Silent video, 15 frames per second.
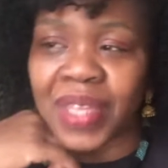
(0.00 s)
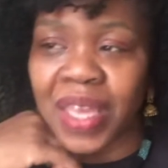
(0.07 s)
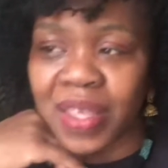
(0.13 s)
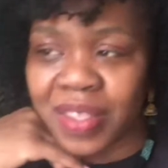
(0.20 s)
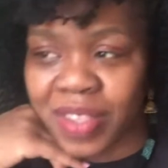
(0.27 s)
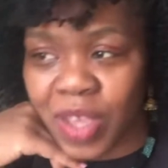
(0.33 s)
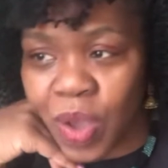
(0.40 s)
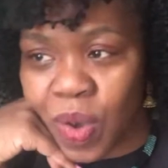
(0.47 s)

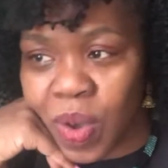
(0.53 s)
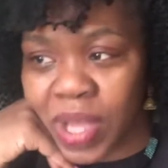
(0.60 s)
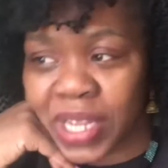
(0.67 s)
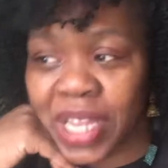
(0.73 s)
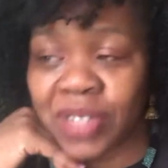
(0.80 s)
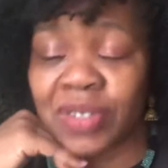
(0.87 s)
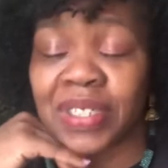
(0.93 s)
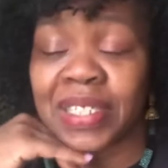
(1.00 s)
So
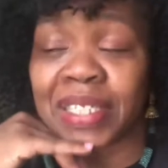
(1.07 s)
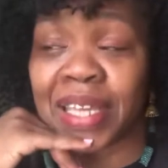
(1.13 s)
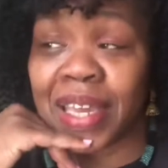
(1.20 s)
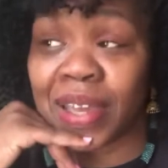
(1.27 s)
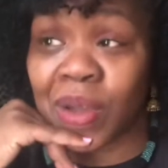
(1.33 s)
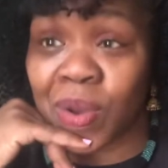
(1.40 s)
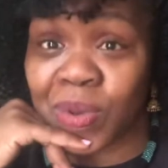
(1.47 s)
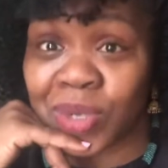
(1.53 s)
Electra's like,
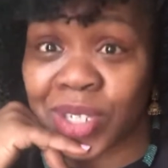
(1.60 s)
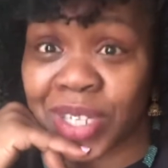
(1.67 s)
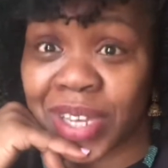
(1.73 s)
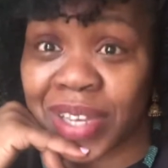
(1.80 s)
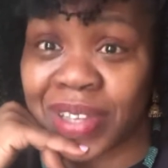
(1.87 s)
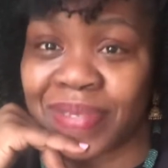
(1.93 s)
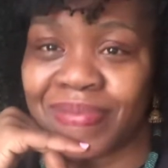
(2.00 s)
oh shit.